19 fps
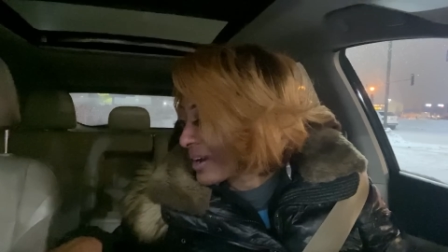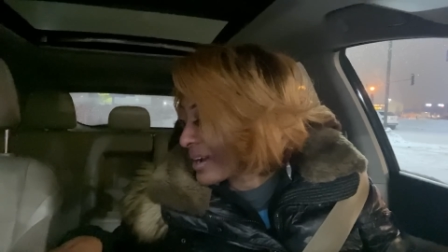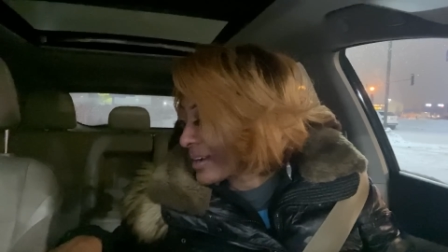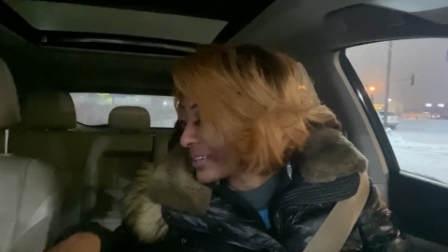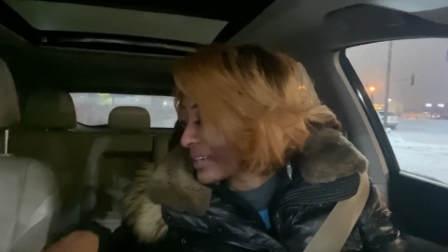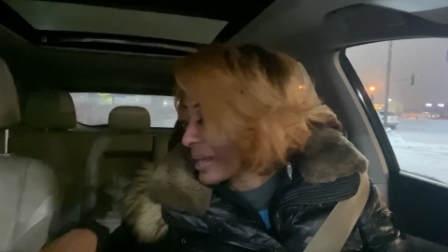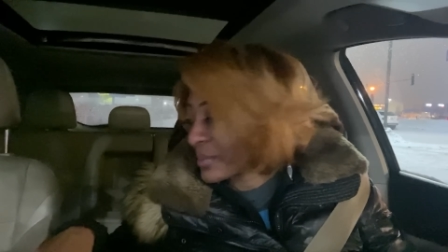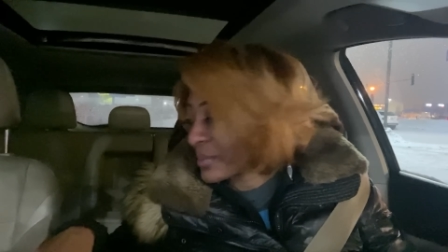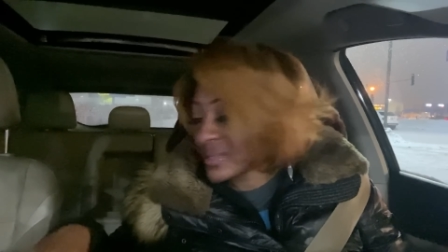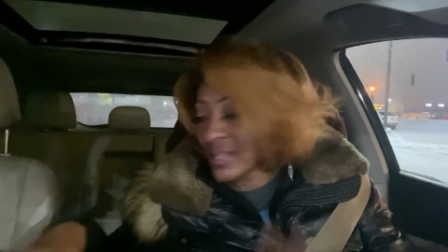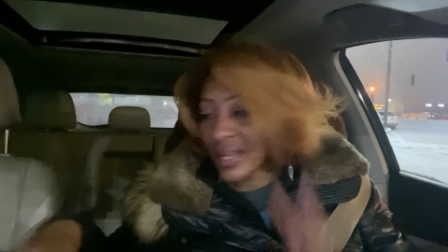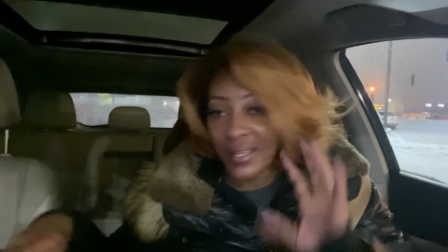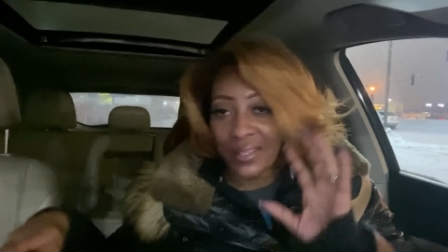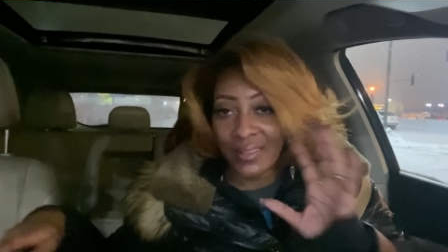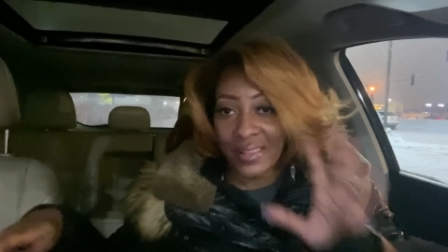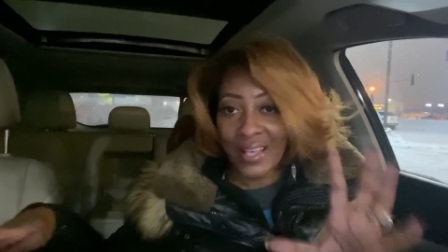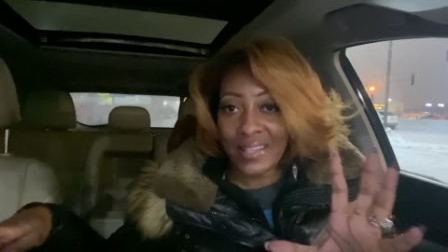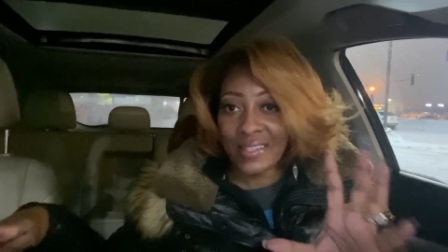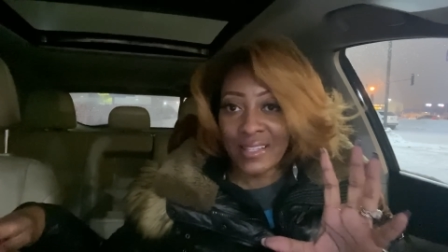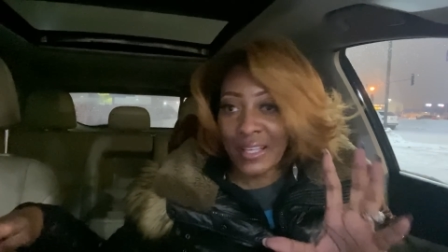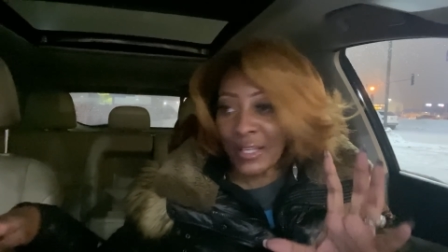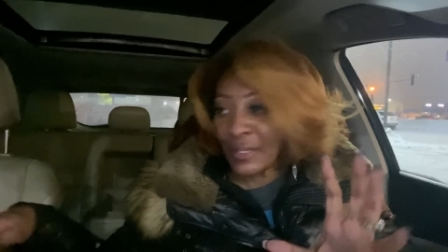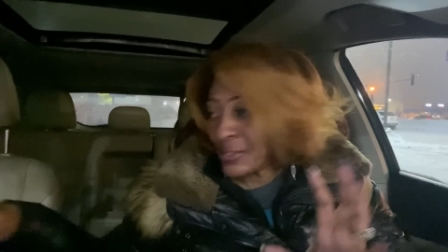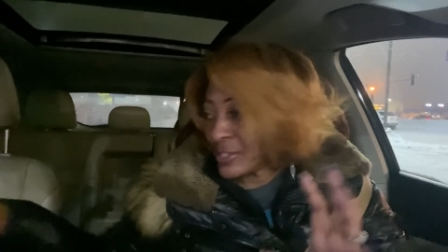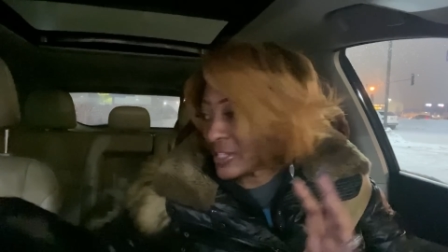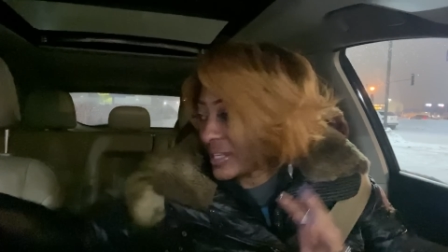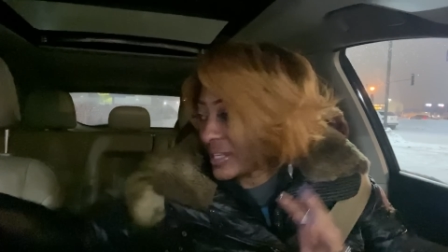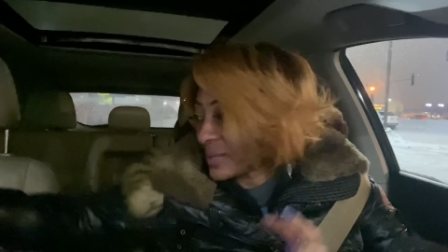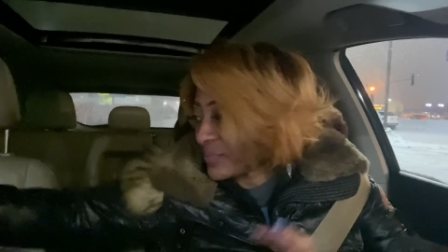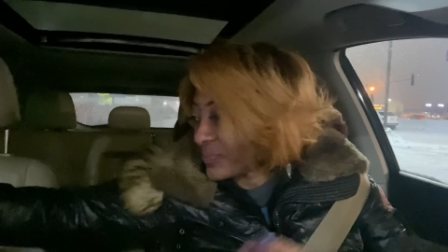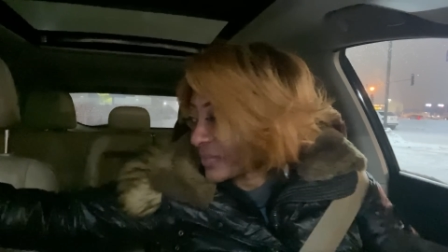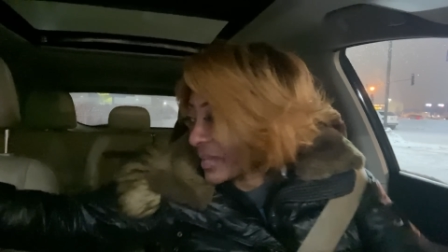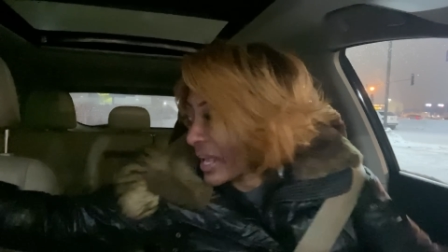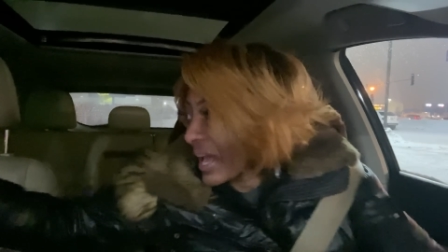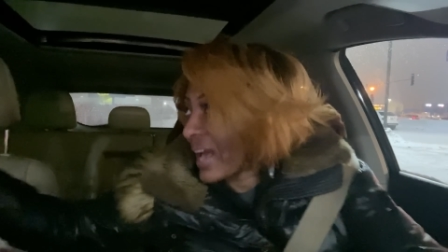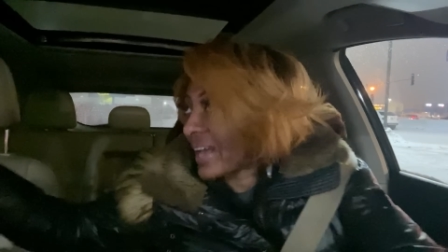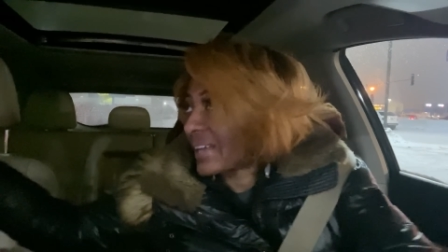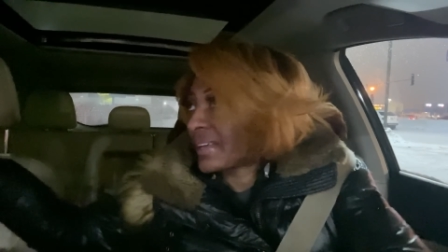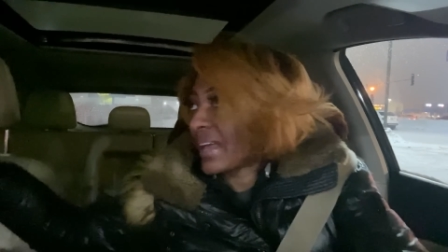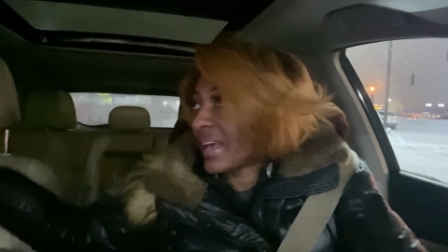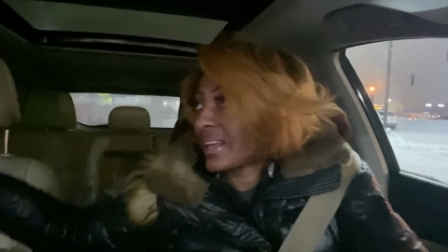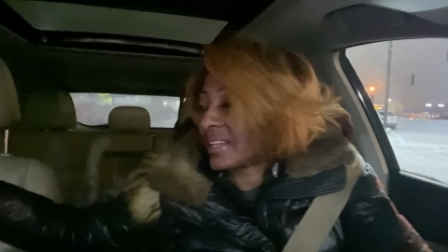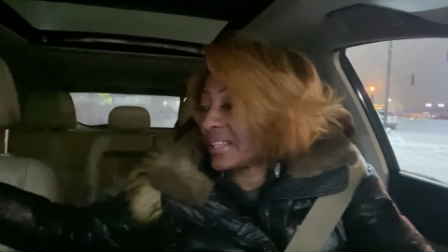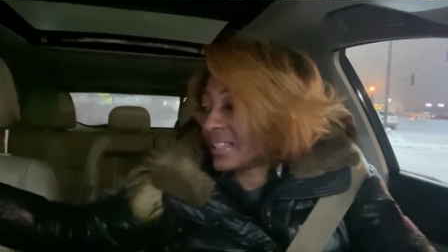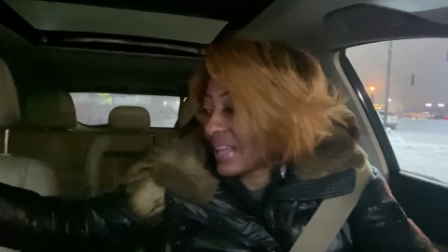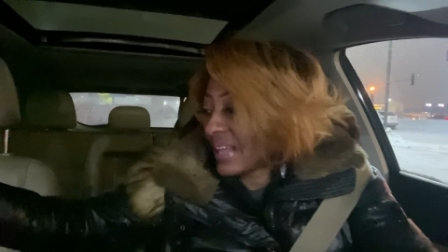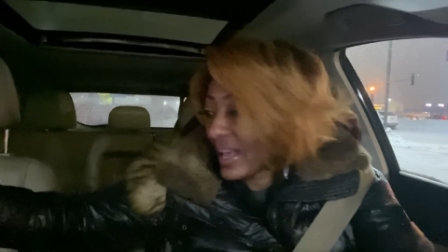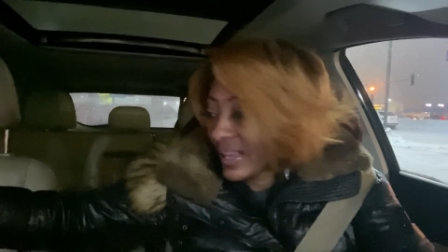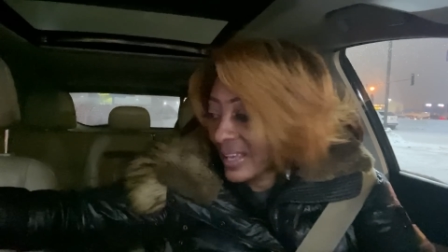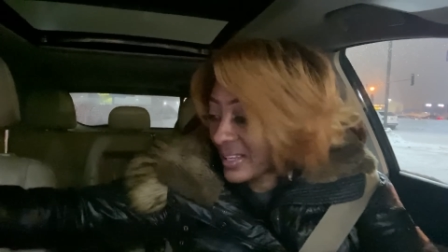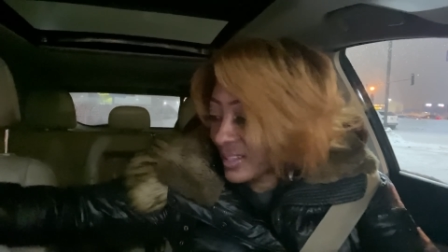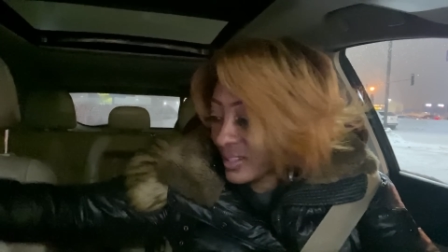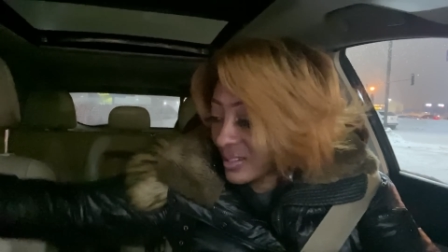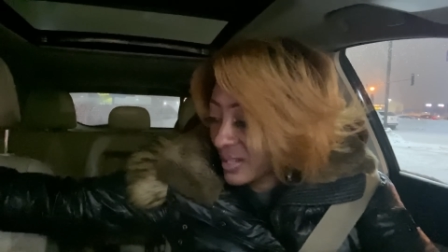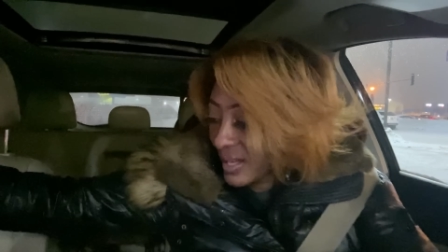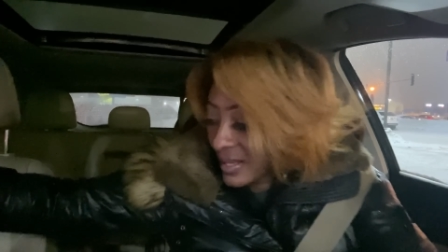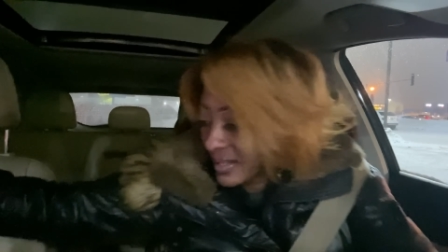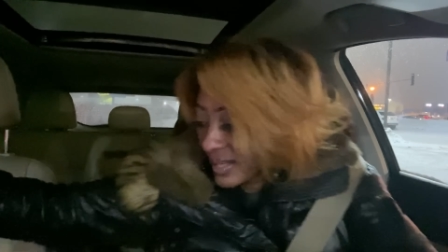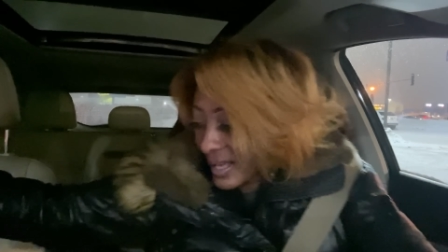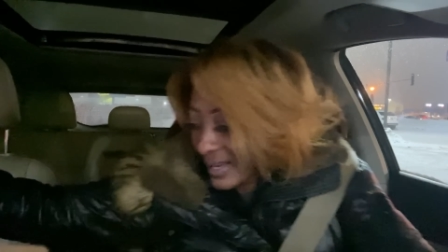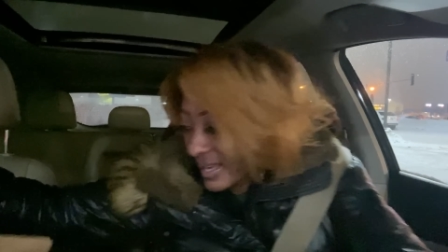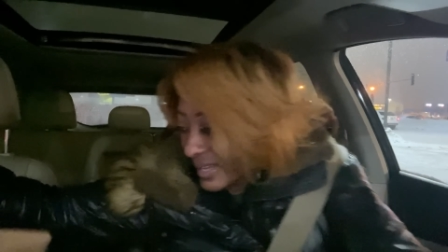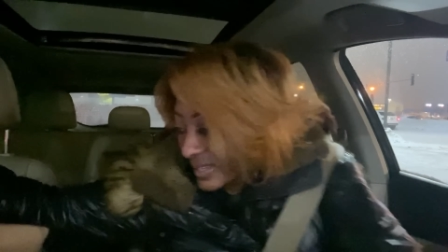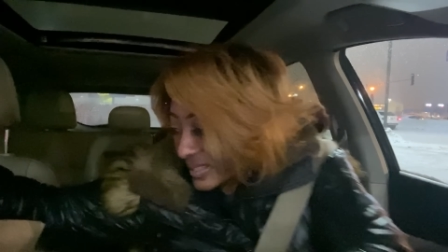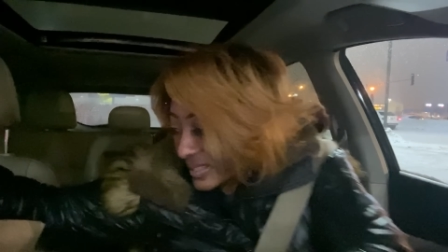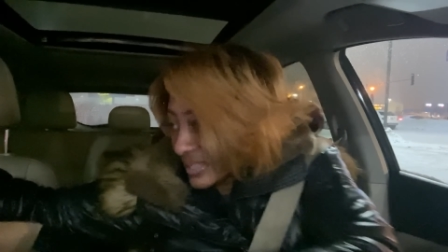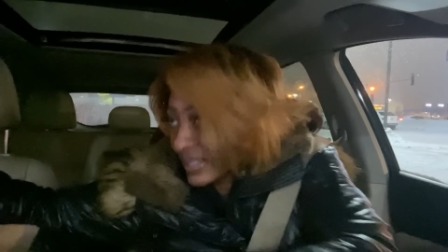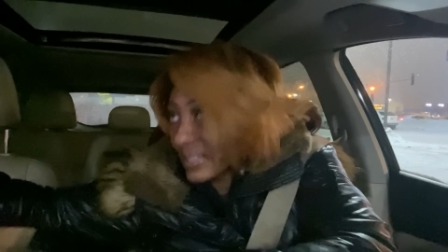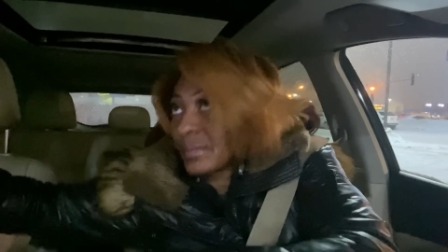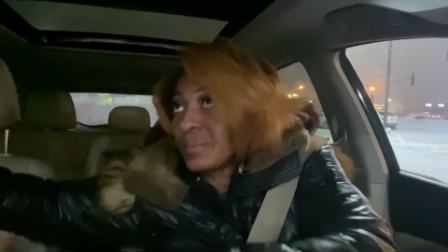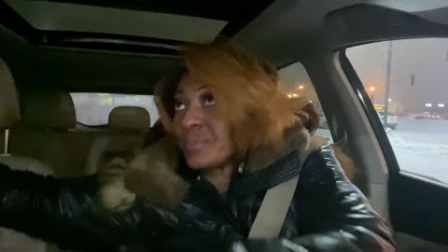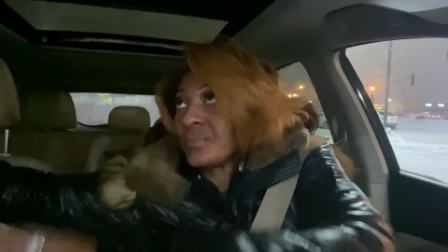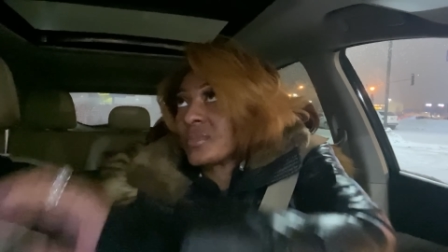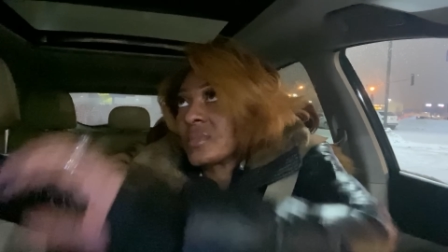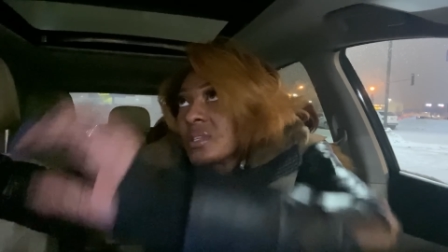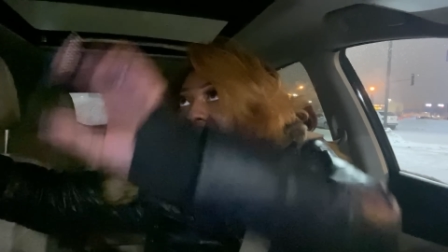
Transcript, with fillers: garden i was like that settles it i gotta i gotta i gotta get it